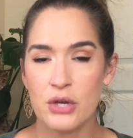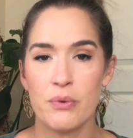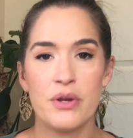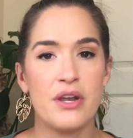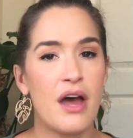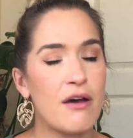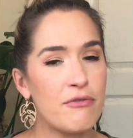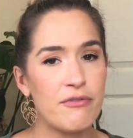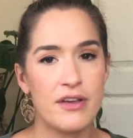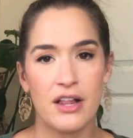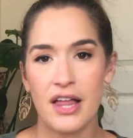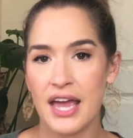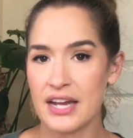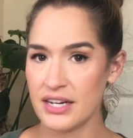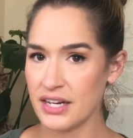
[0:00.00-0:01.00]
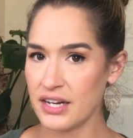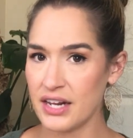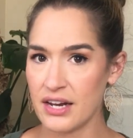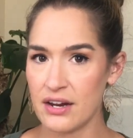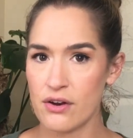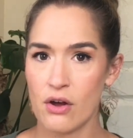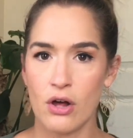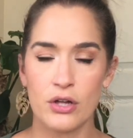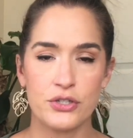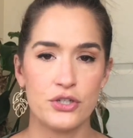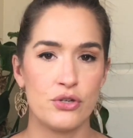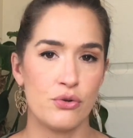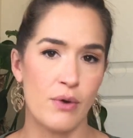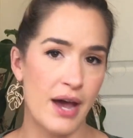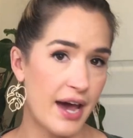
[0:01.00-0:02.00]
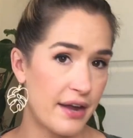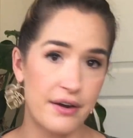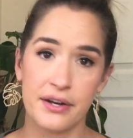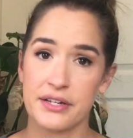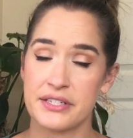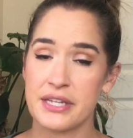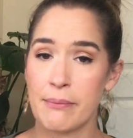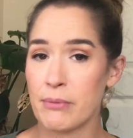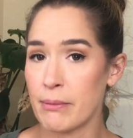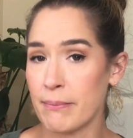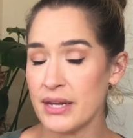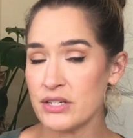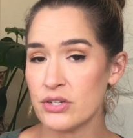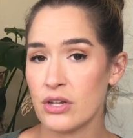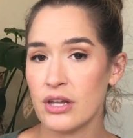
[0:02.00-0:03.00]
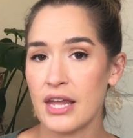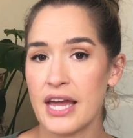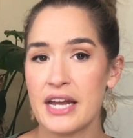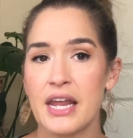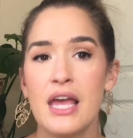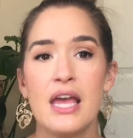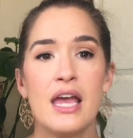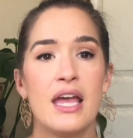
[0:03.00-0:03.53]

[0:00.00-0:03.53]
You would not feel any need at all to add any supplemental light.